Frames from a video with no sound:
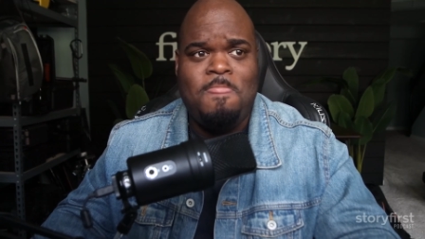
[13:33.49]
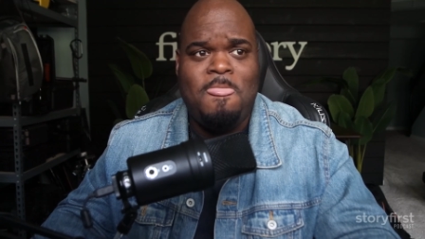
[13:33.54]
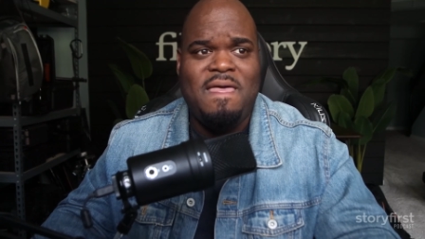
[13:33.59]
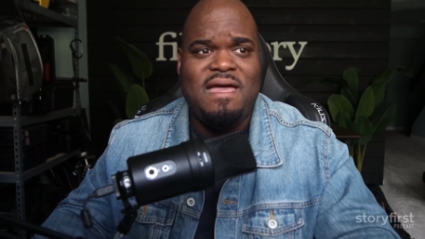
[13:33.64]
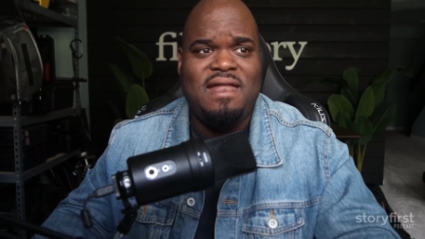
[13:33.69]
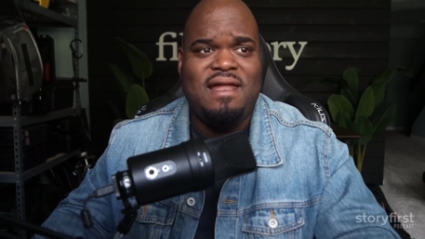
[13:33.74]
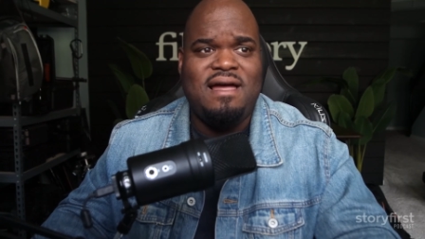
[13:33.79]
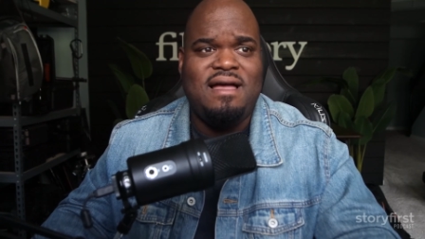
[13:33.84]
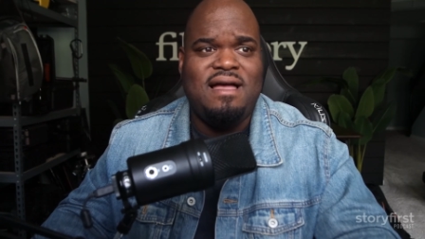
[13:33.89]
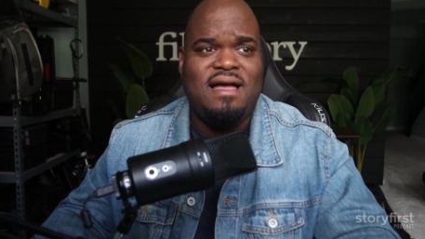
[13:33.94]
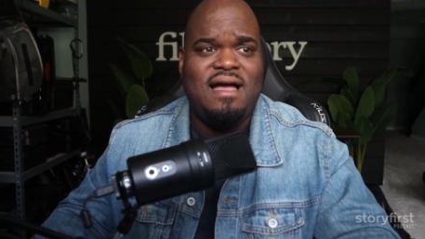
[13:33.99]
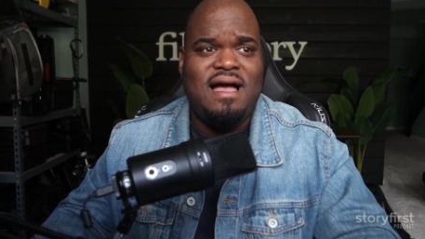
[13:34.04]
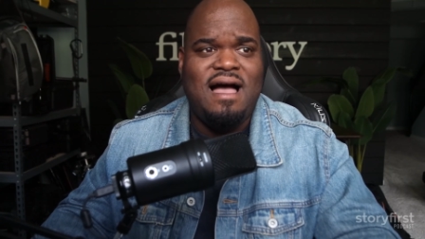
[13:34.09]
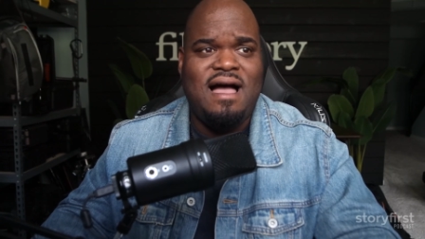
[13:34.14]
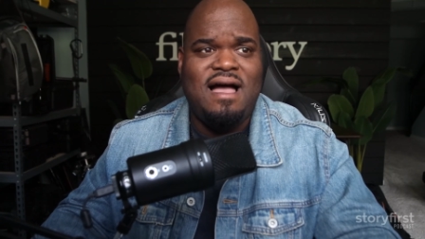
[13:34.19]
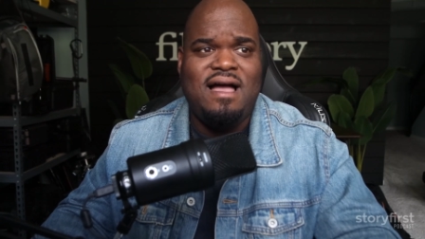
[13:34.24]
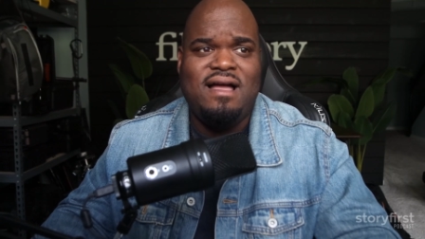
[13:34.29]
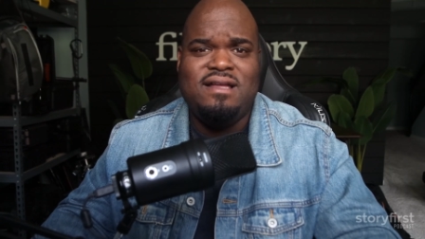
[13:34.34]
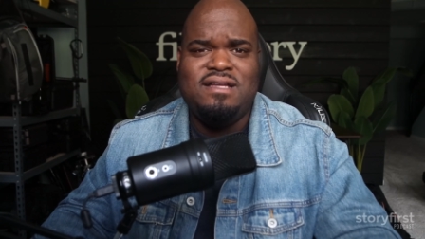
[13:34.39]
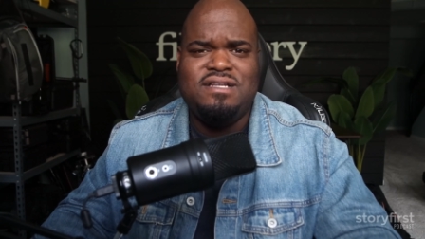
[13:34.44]
And
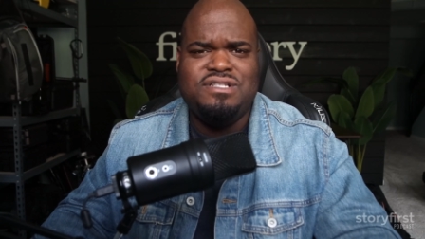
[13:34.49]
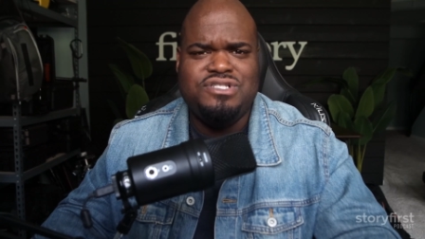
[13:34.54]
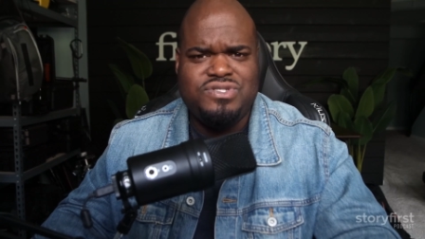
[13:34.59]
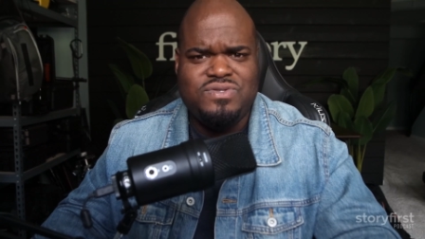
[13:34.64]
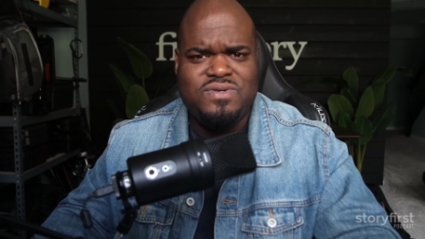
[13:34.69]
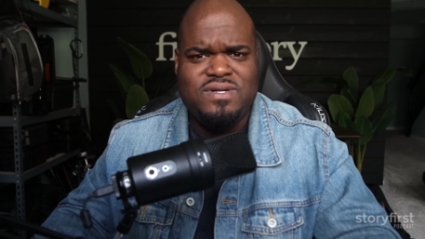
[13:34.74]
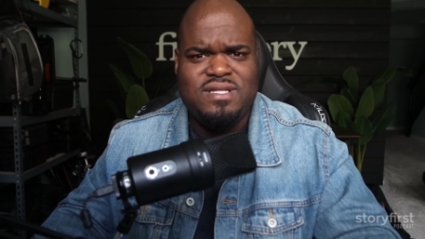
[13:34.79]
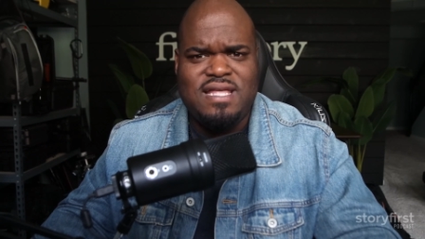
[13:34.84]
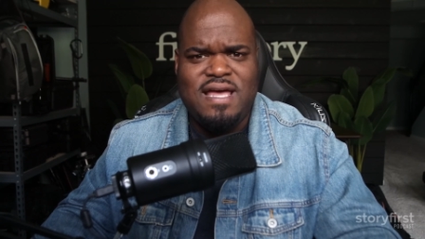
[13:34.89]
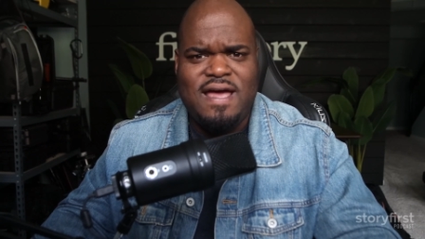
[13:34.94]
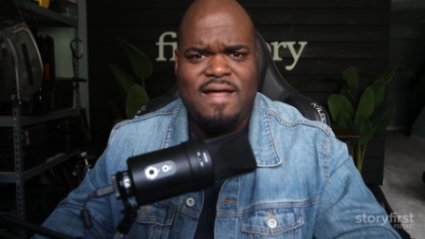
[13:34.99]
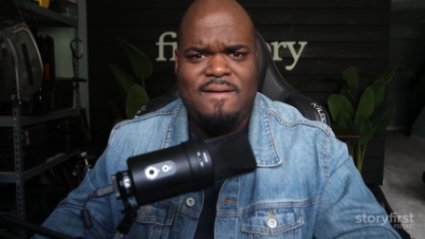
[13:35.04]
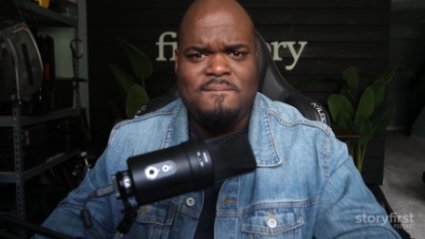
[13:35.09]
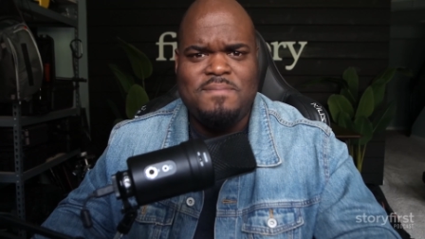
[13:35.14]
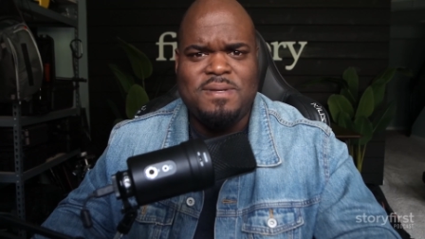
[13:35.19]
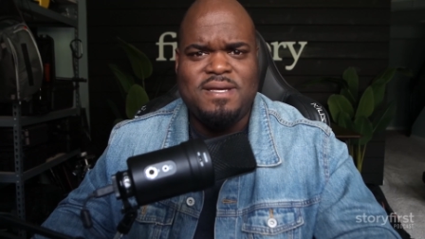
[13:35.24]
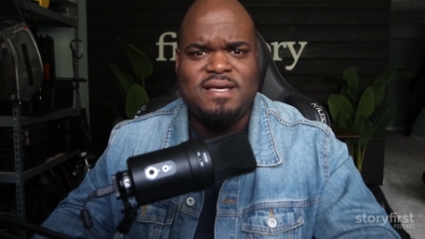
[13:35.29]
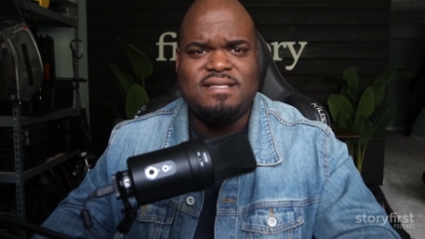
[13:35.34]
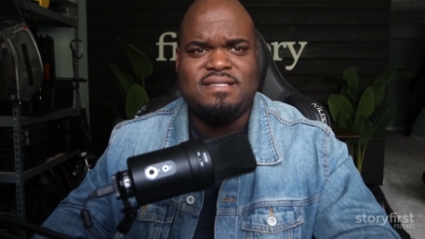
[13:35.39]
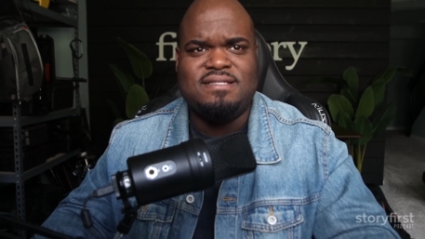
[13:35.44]
I enjoyed that
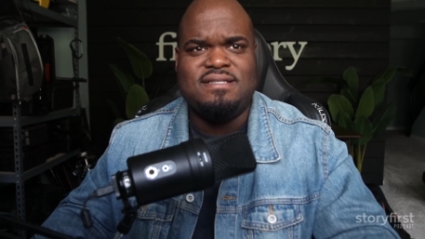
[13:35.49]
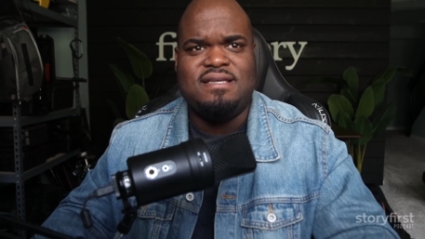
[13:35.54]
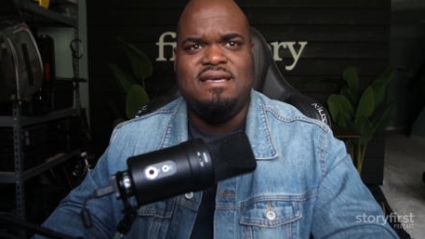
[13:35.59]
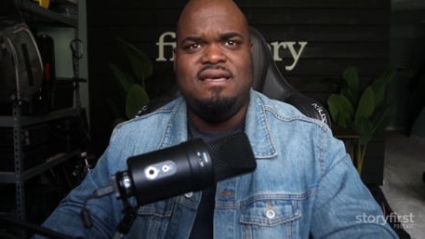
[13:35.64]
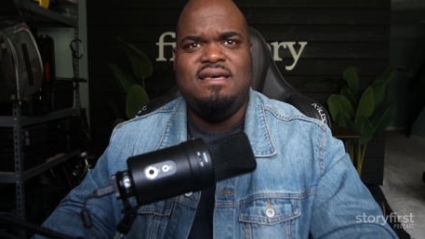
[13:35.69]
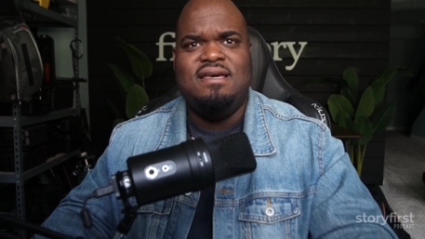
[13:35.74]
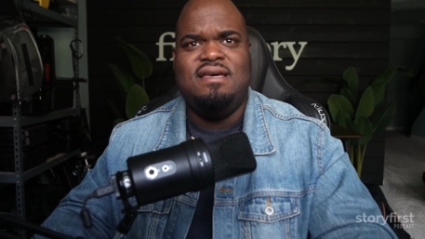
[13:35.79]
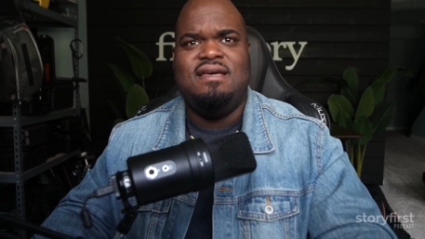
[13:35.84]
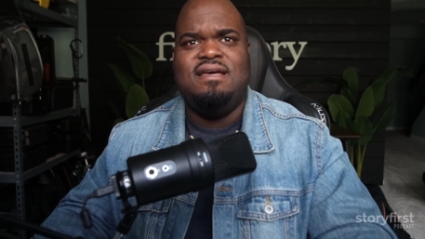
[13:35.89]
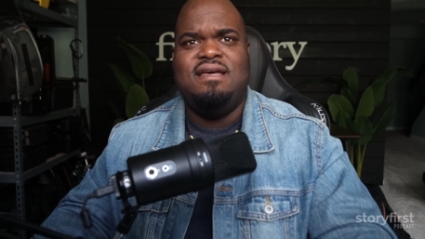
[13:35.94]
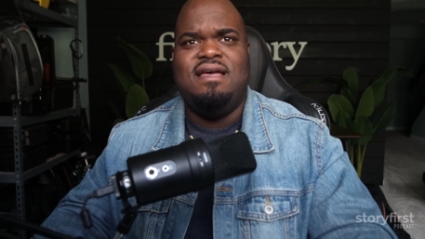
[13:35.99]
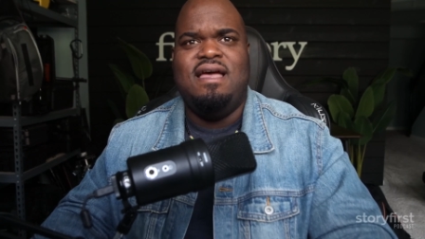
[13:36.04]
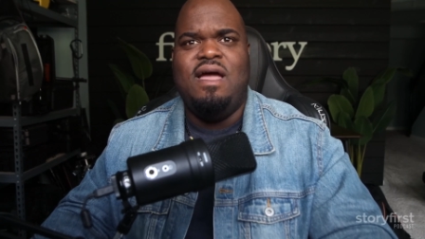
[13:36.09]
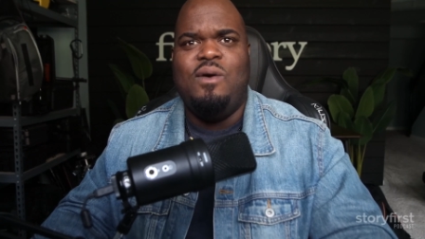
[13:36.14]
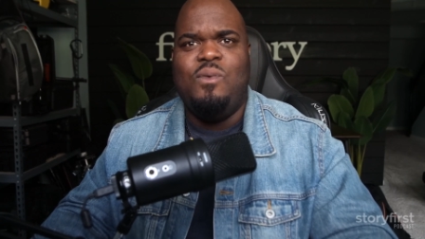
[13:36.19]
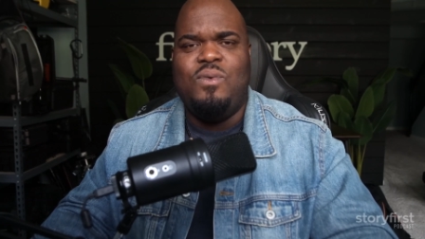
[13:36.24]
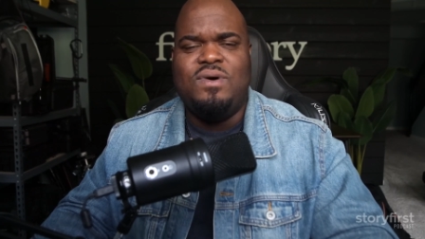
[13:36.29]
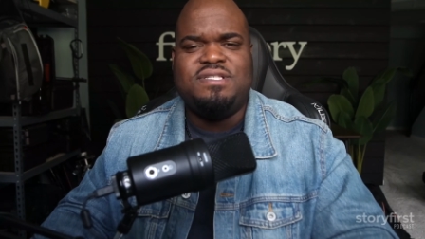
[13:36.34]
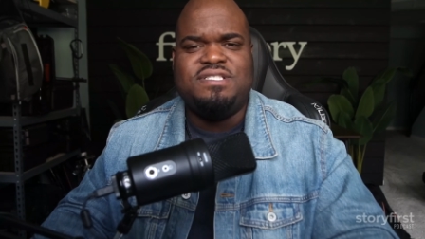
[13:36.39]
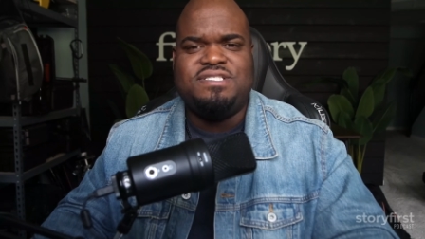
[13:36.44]
because it
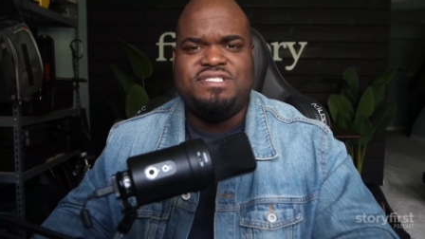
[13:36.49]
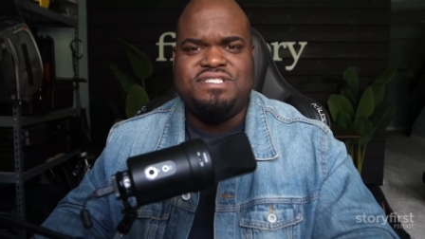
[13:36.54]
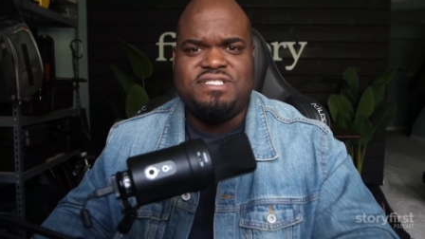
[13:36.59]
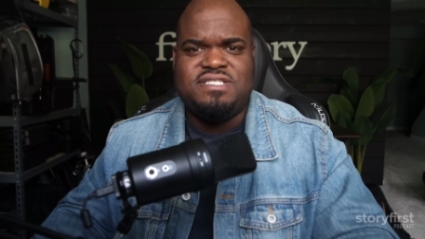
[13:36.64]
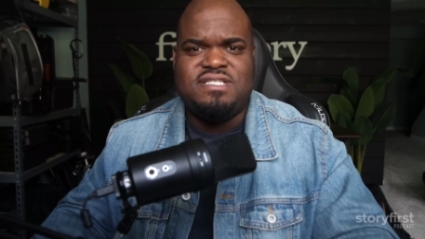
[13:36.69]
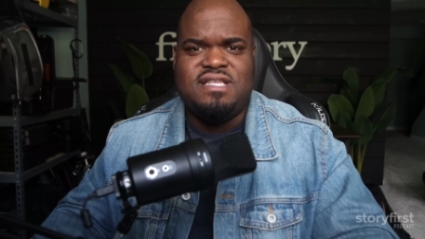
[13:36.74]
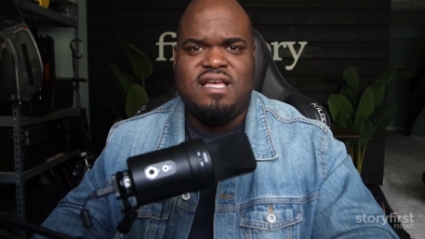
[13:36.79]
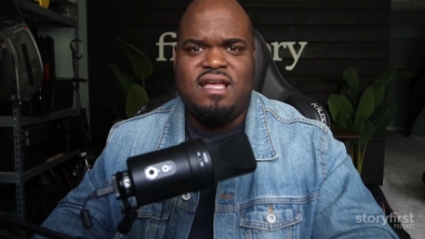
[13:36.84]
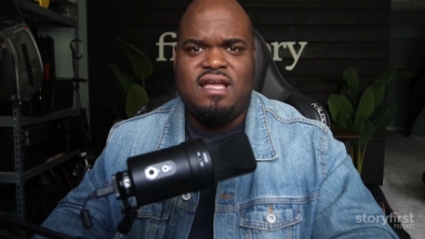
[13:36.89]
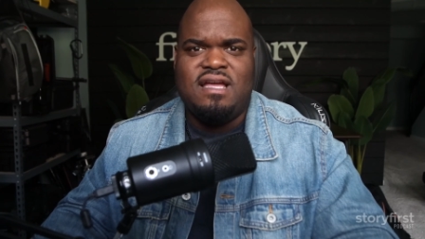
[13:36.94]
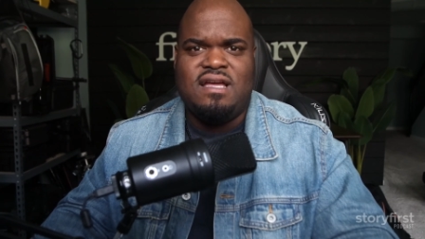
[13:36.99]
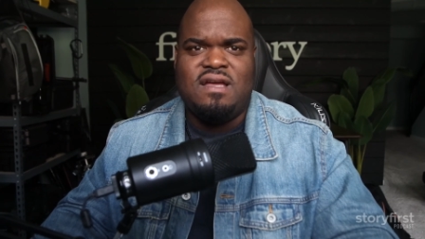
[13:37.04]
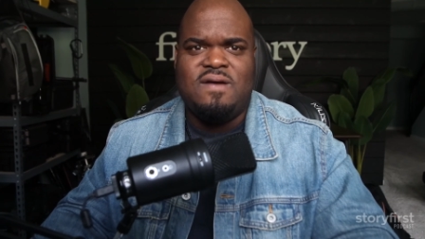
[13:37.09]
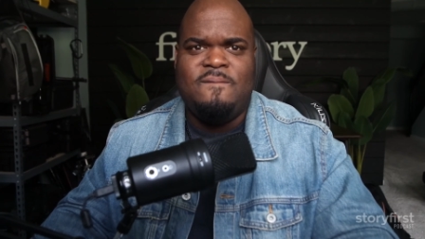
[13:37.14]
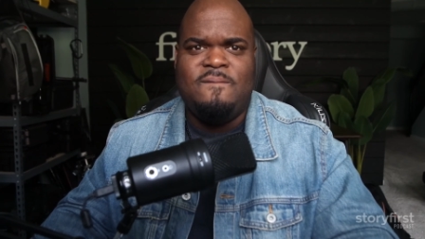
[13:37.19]
wasn't just like